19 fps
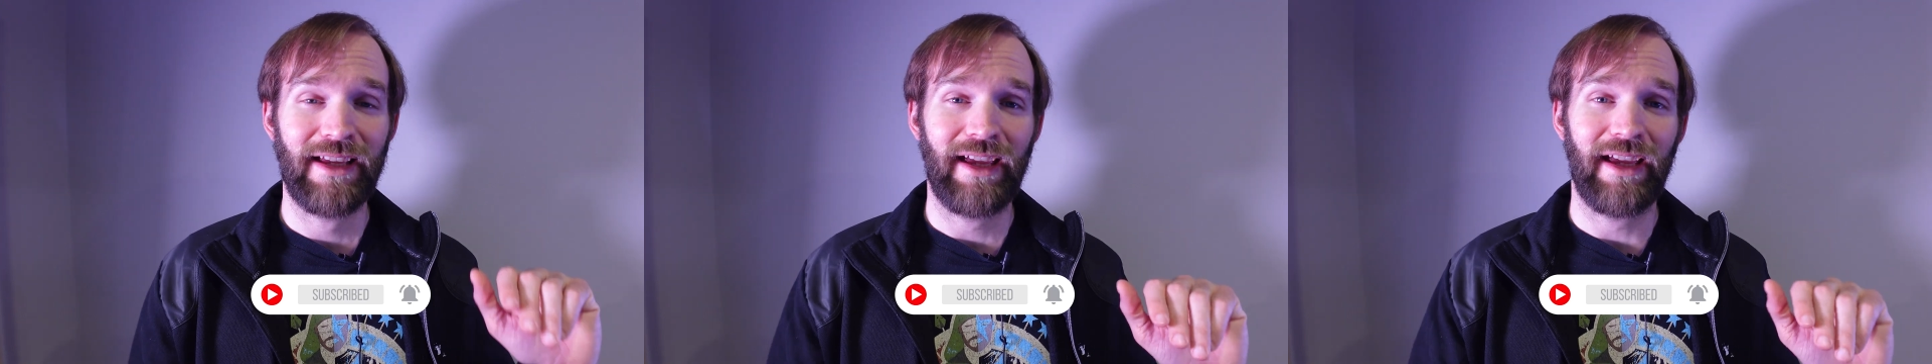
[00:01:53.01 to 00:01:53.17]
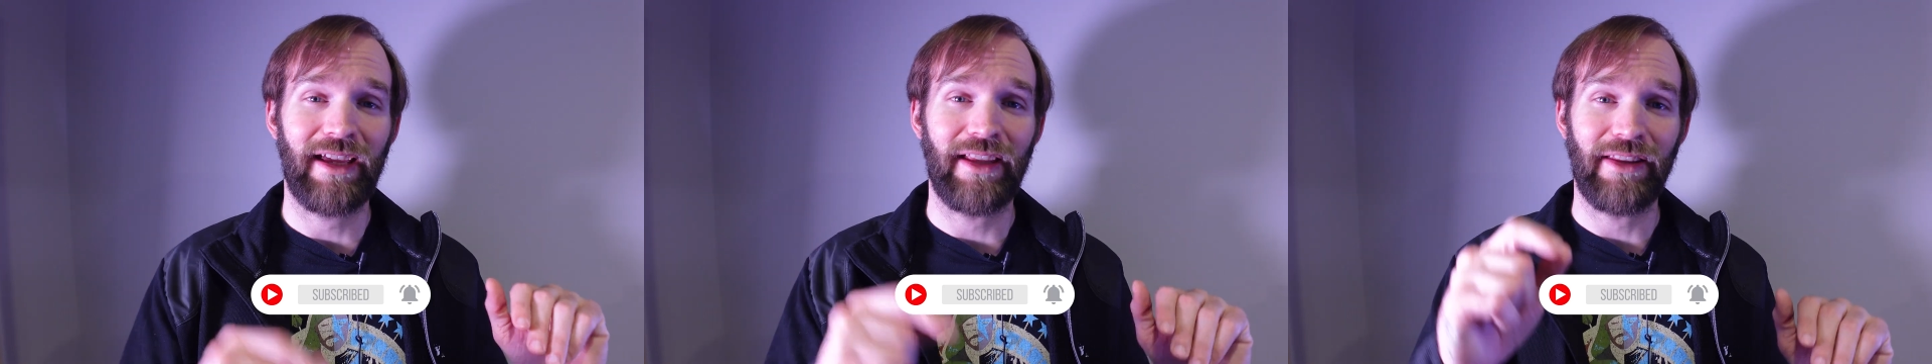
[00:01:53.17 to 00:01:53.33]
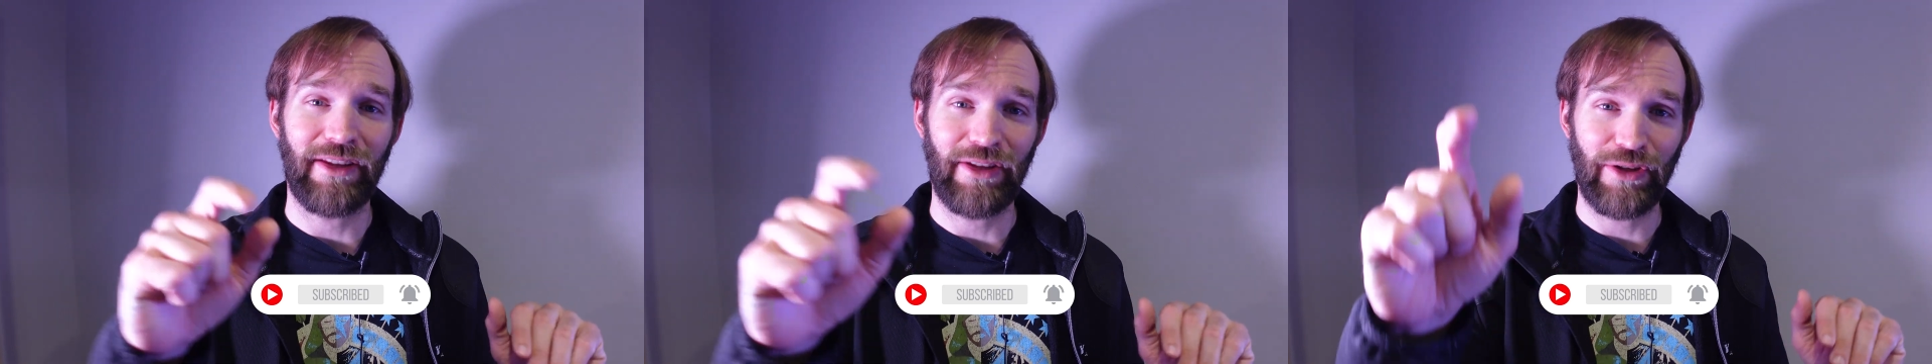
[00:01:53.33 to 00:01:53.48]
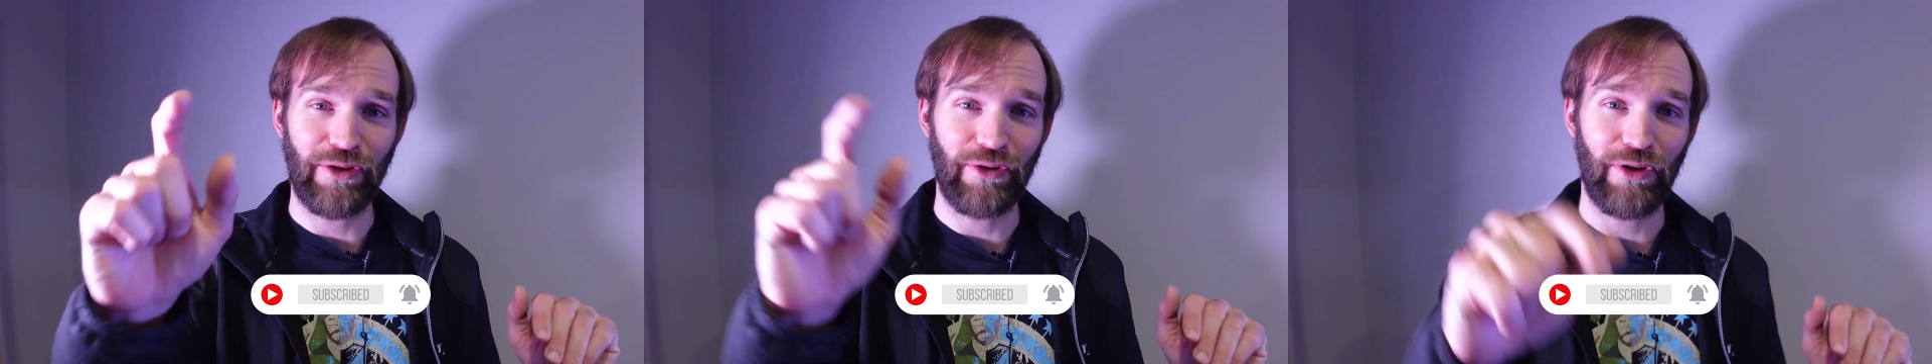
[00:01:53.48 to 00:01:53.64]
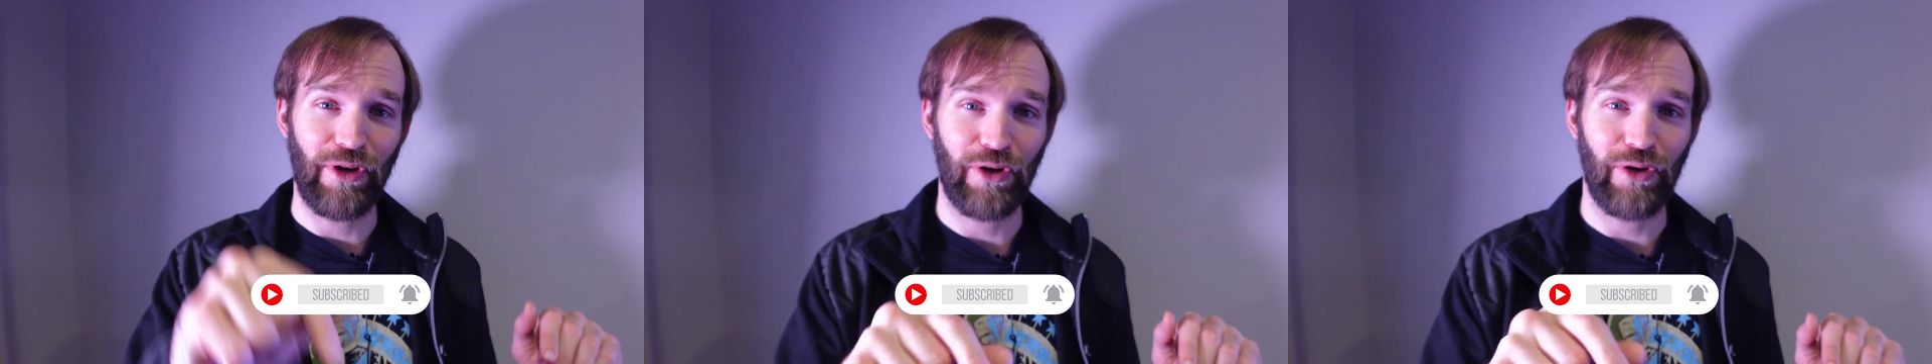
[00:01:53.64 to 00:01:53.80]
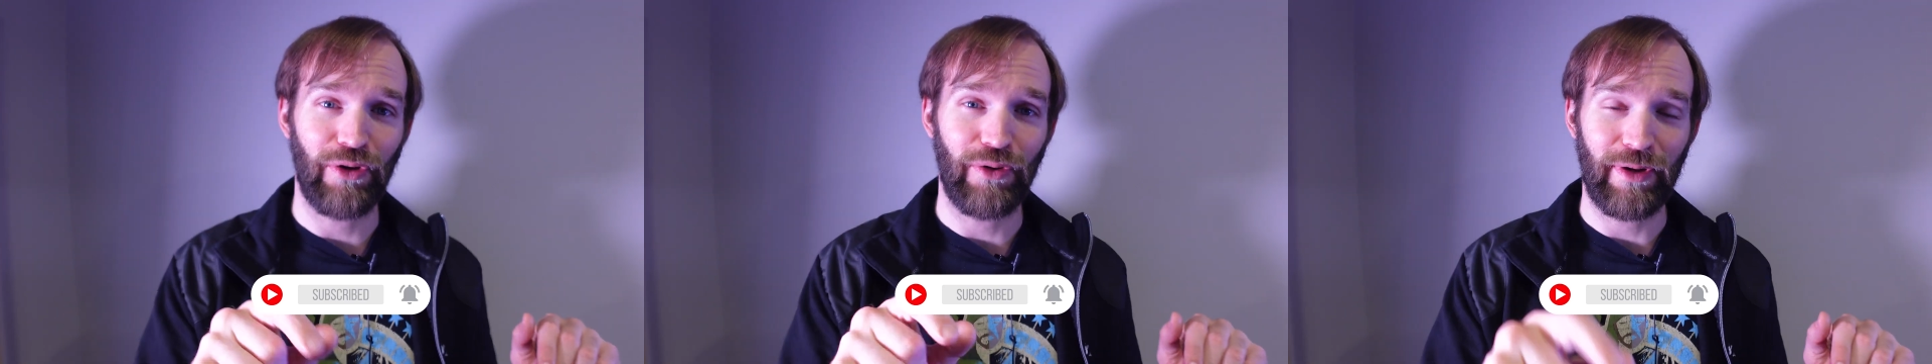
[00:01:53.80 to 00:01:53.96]
and then you
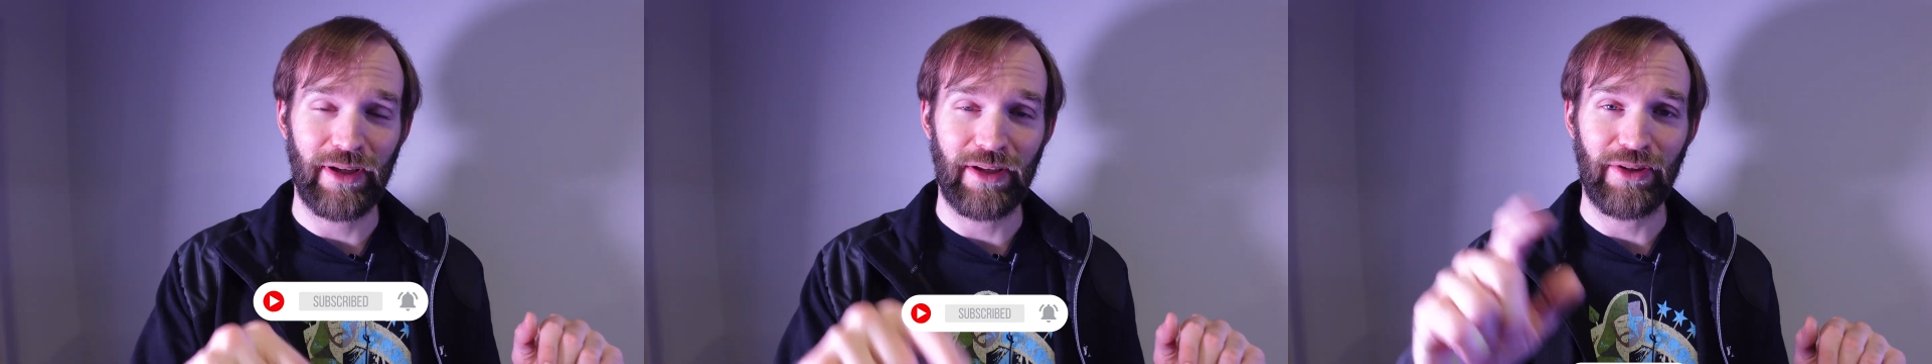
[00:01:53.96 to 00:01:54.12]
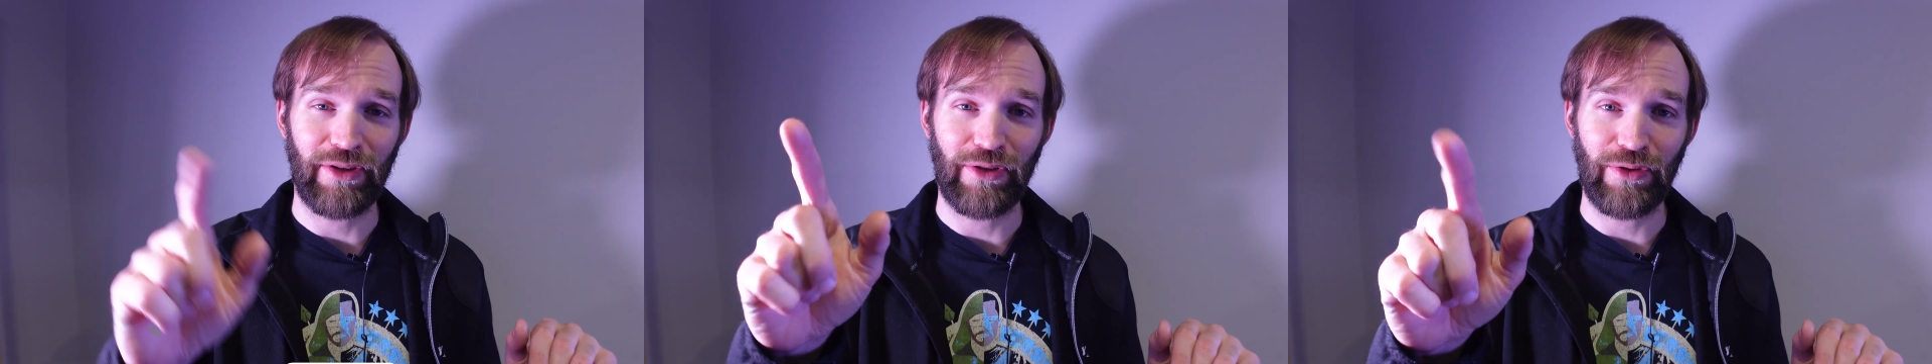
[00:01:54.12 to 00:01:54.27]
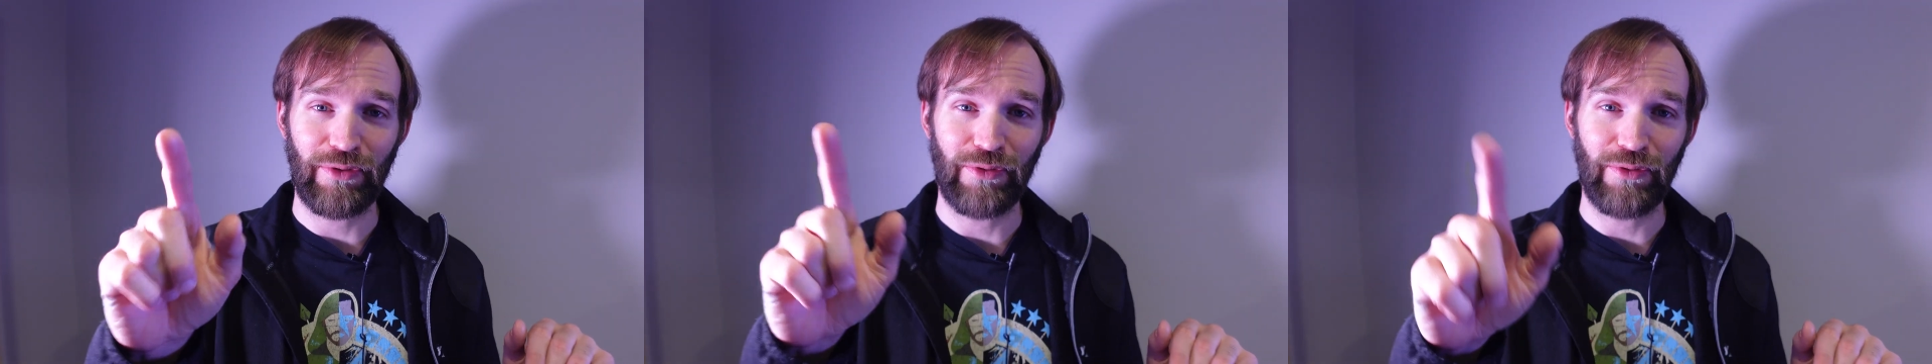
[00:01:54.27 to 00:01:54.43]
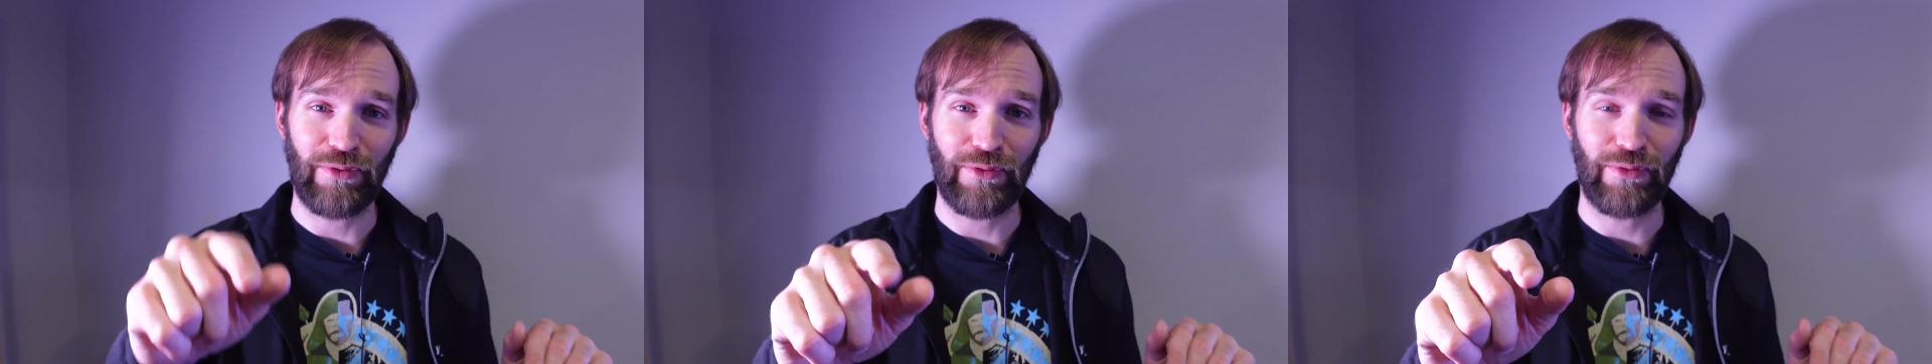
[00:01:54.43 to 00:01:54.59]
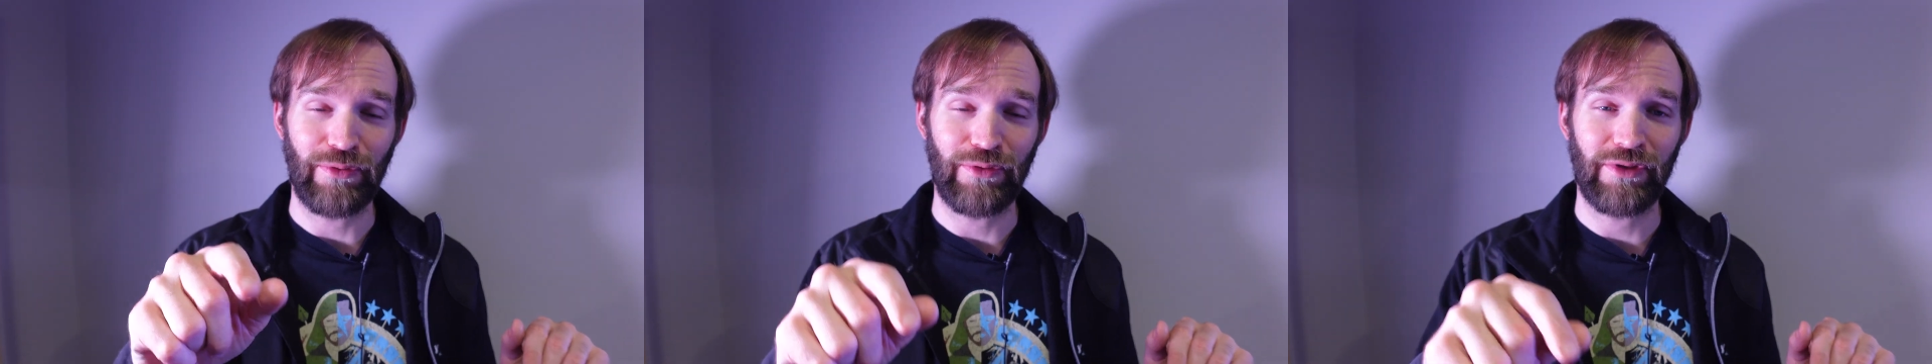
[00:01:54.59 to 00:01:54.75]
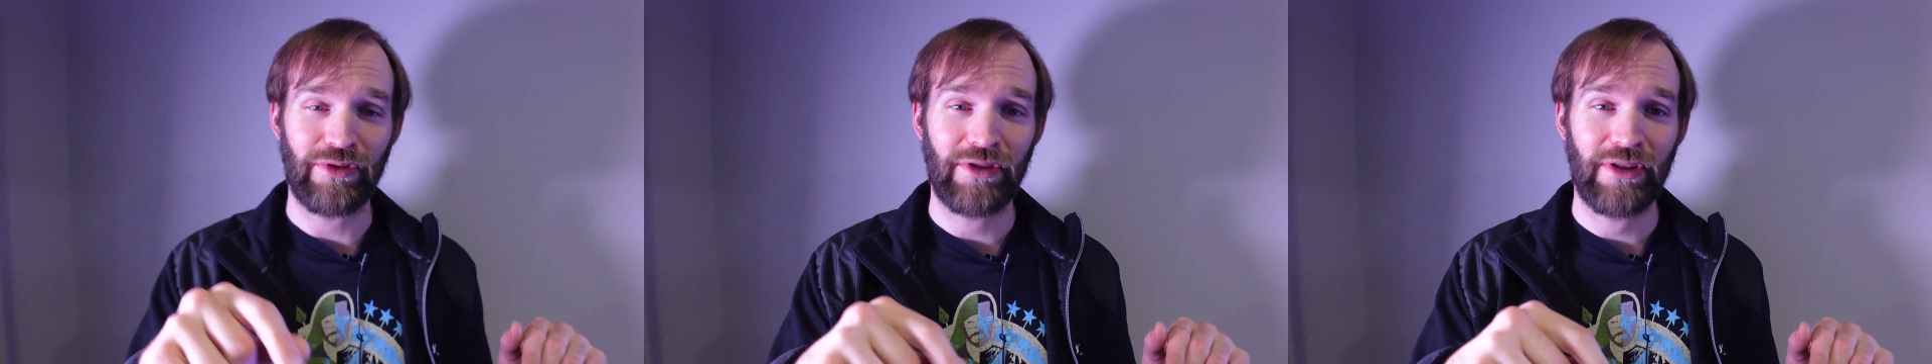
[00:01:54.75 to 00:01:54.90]
go and
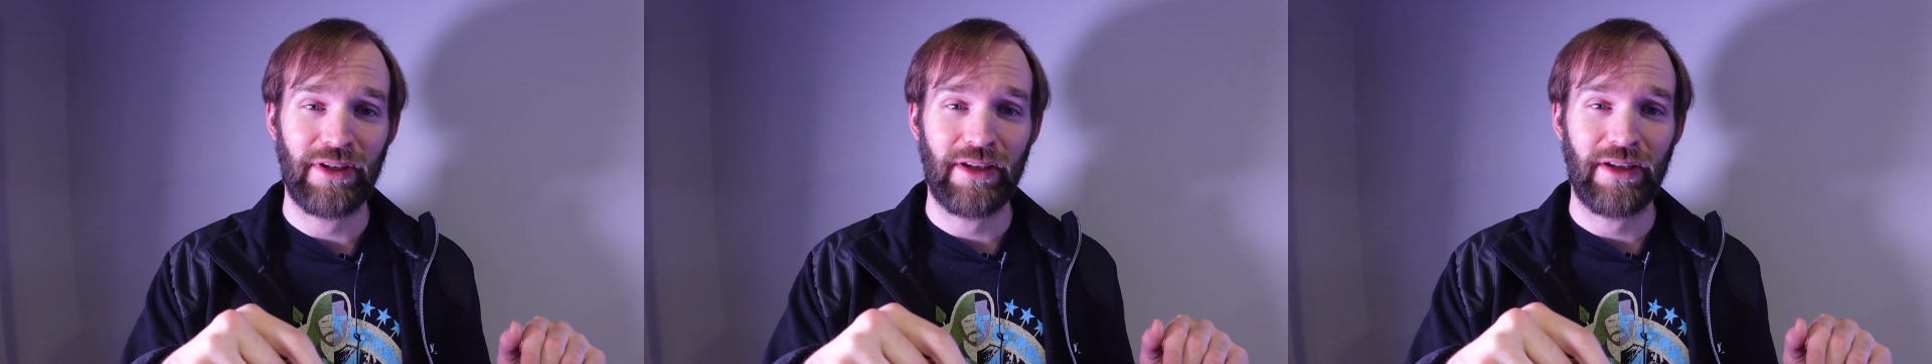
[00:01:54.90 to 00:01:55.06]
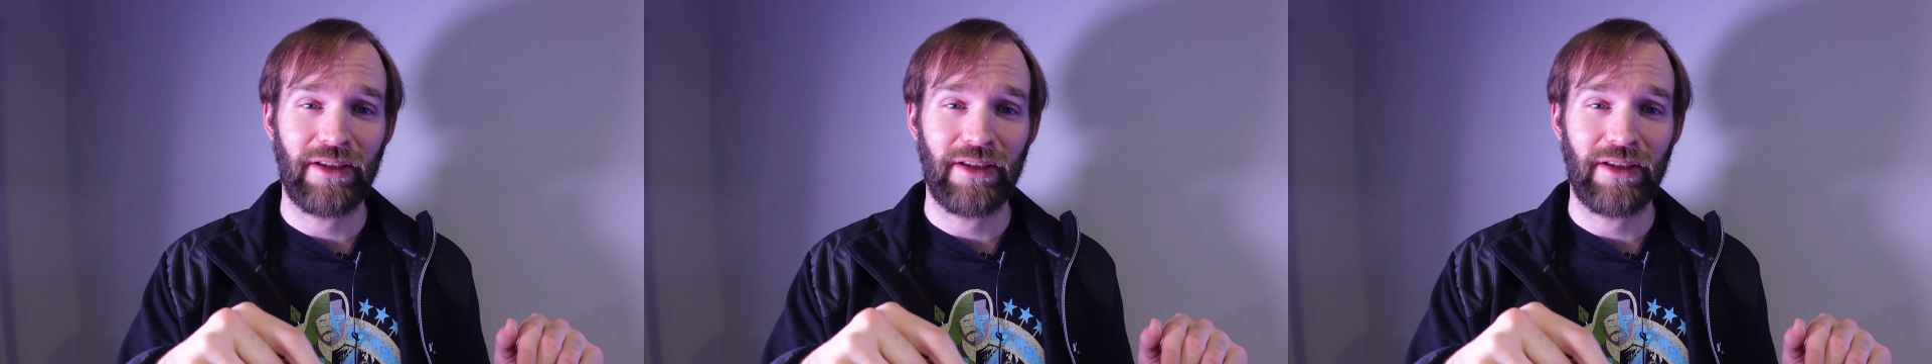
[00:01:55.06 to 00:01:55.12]
use